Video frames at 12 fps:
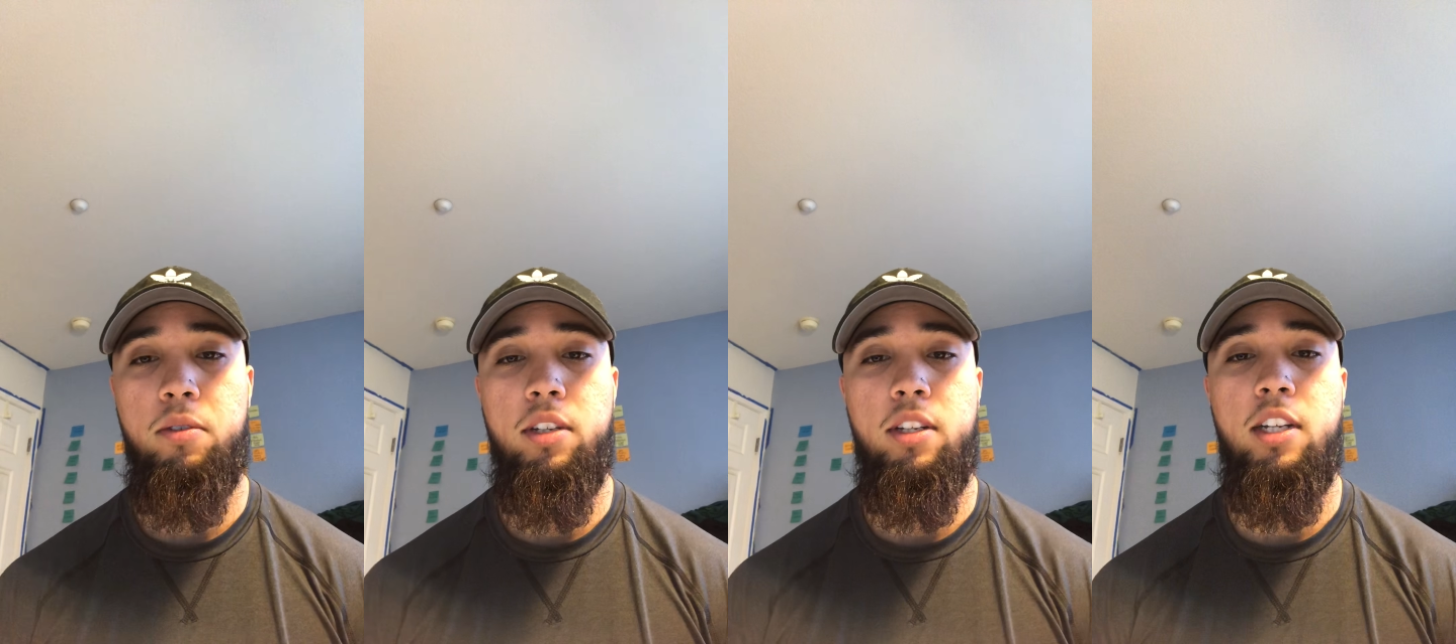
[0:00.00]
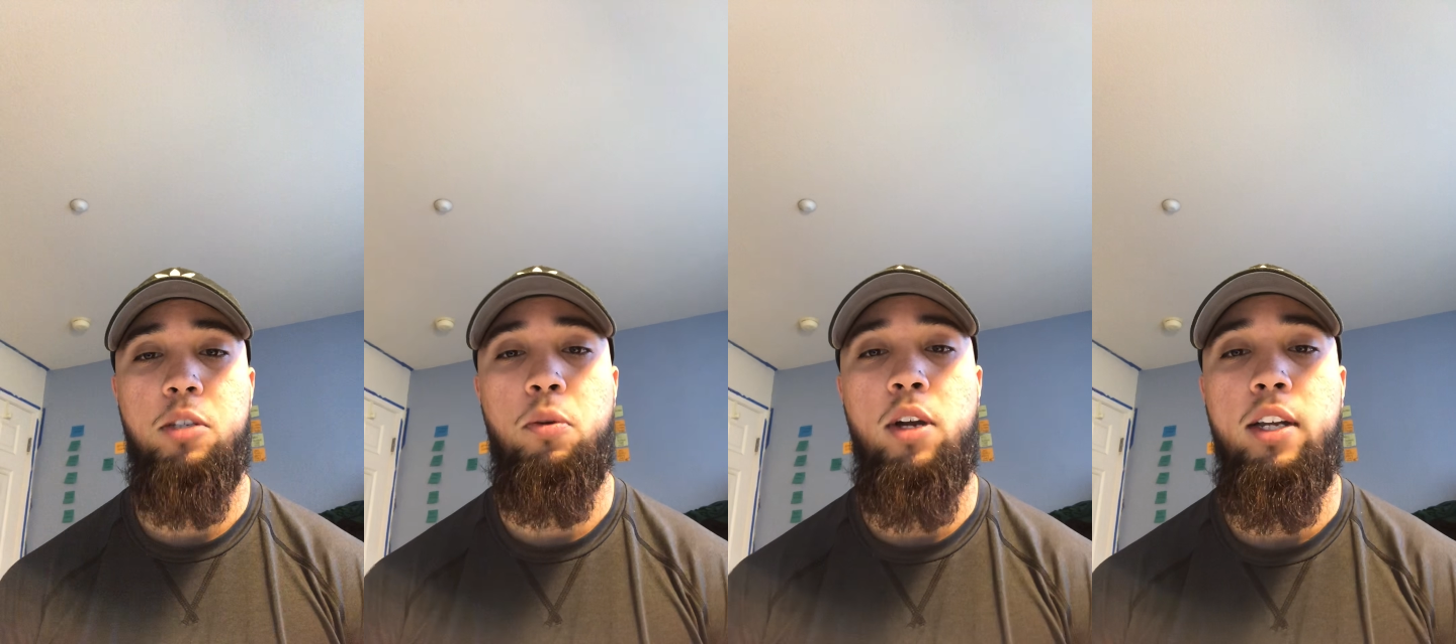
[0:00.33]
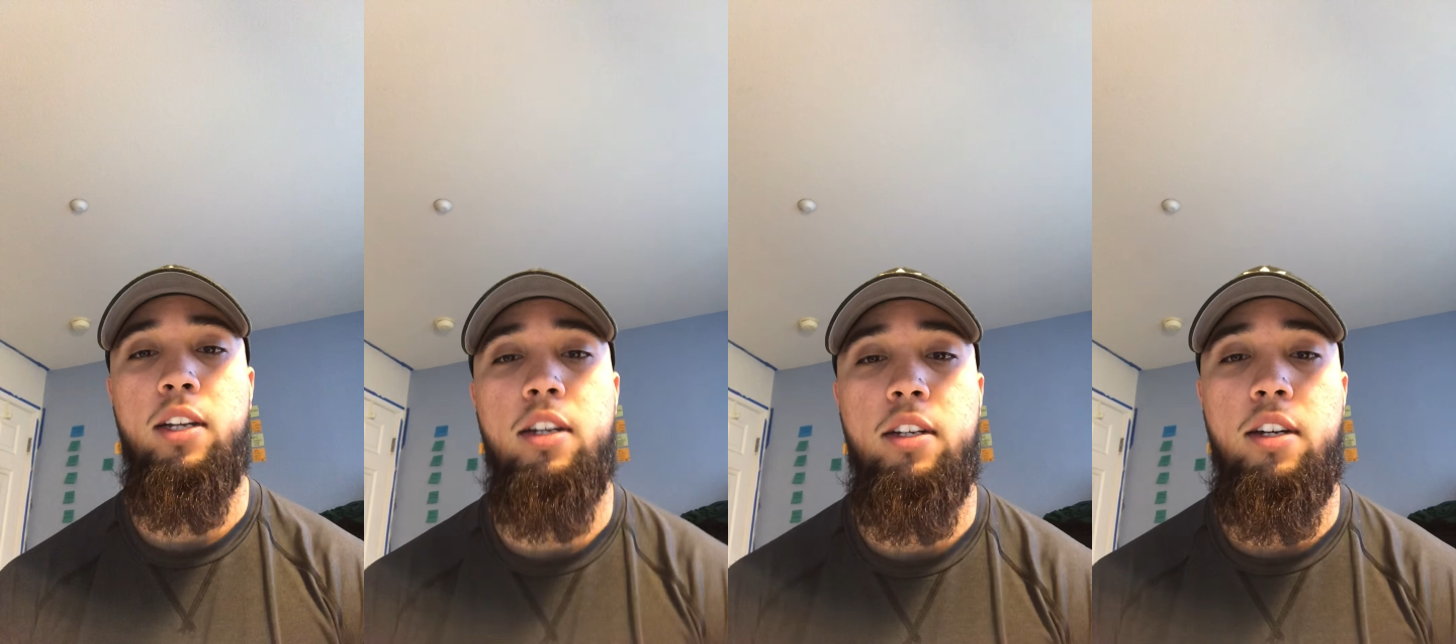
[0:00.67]
whether that's
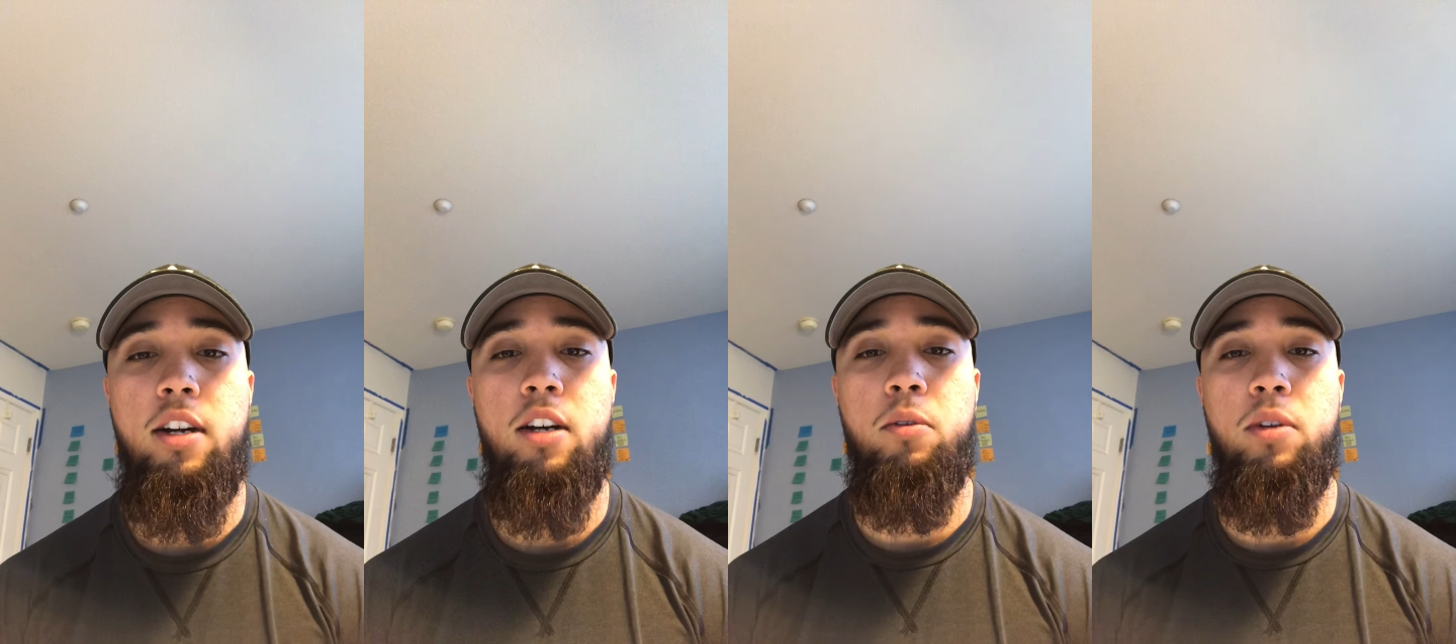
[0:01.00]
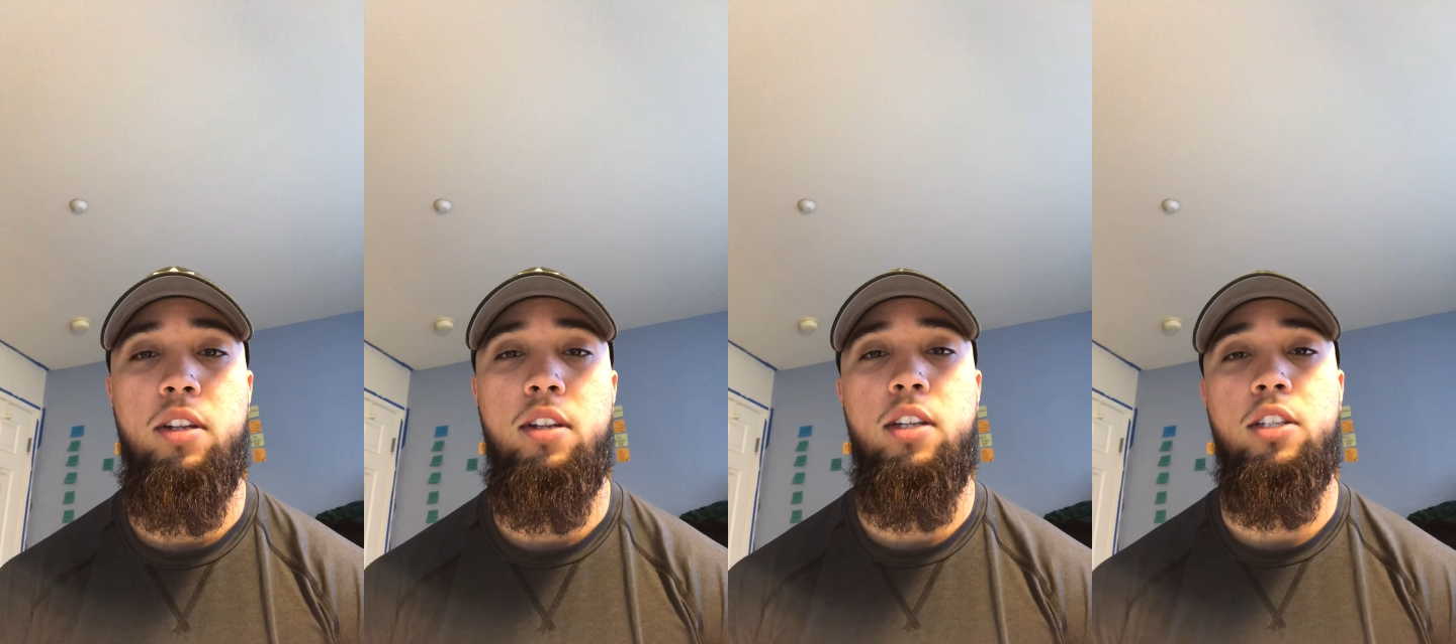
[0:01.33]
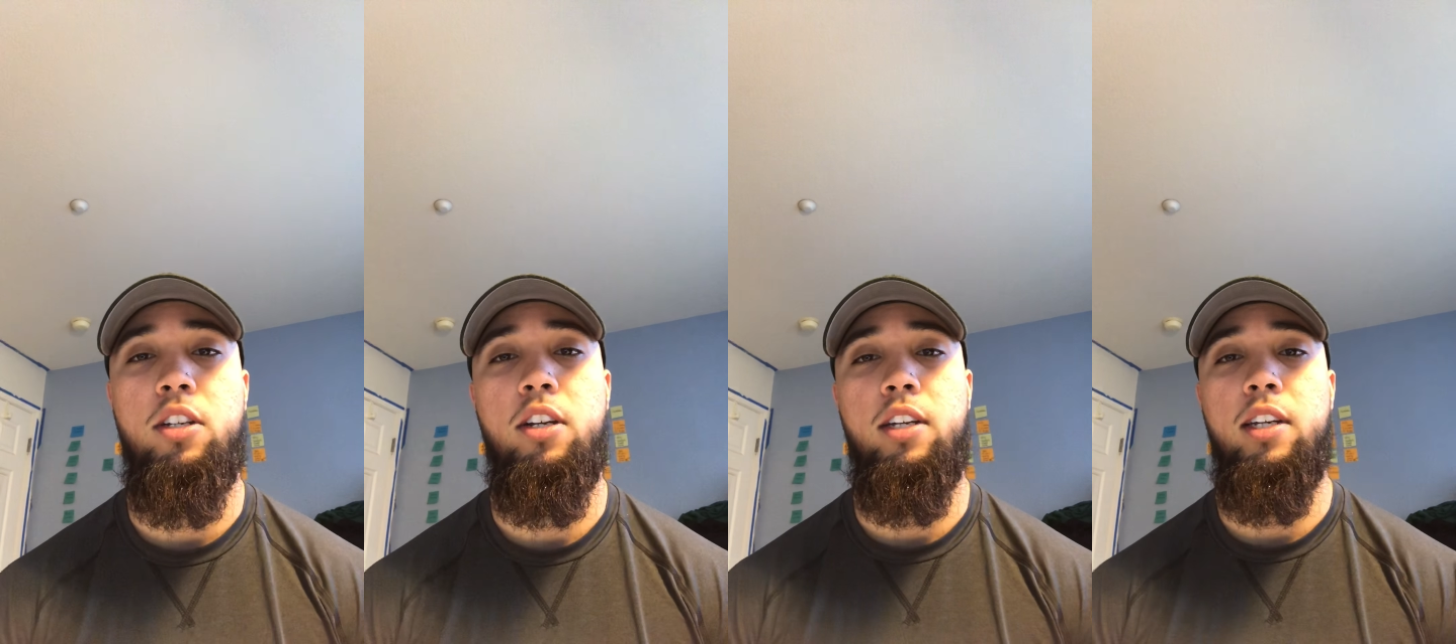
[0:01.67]
walking a dog, whether that's
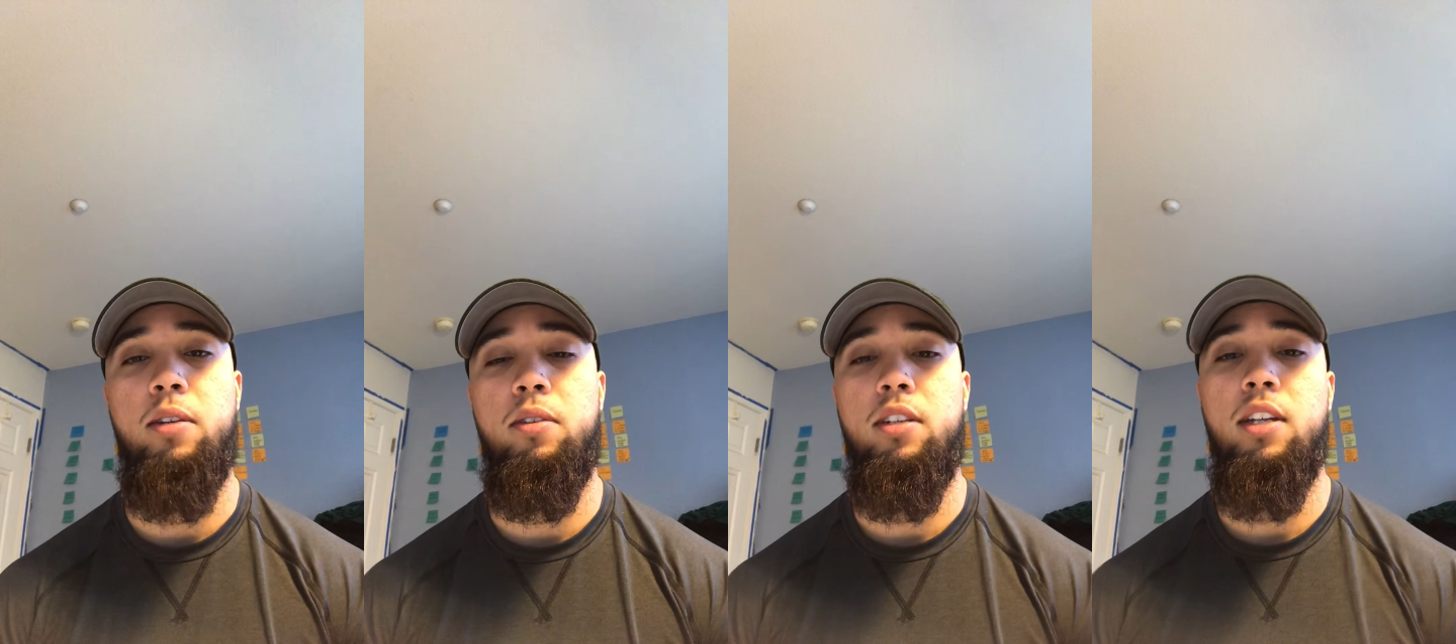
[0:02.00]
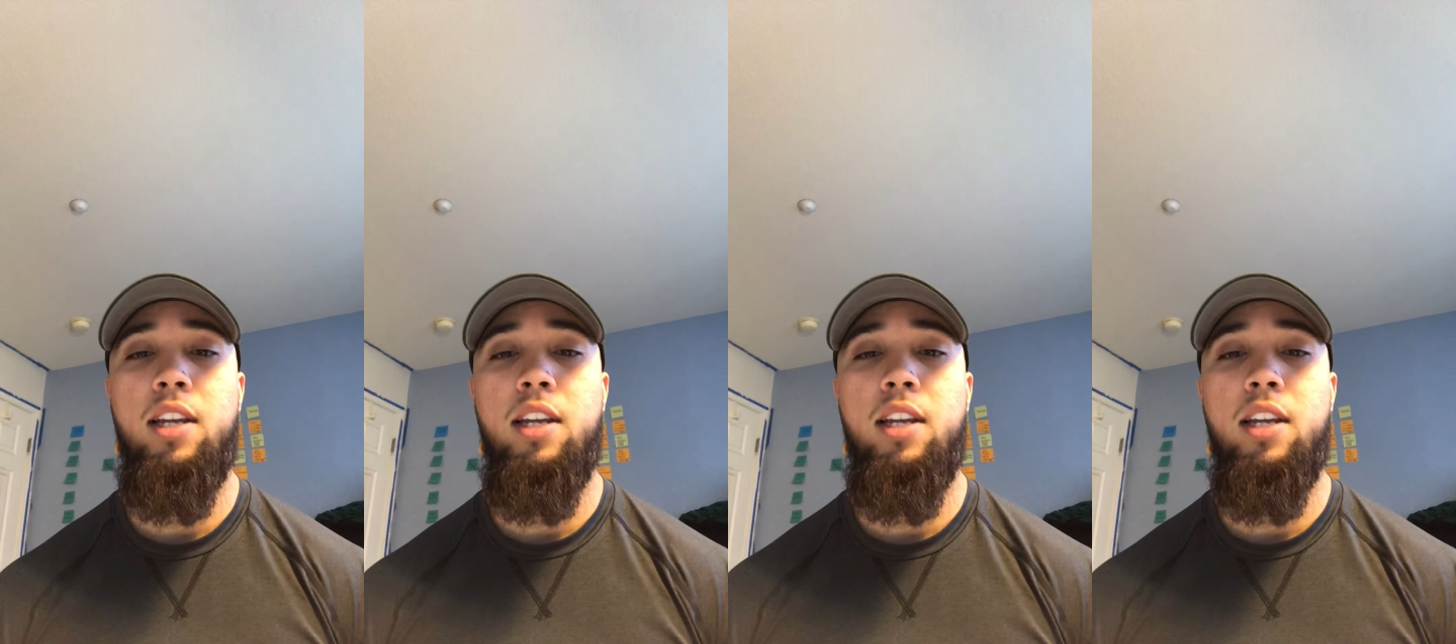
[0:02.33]
cooking,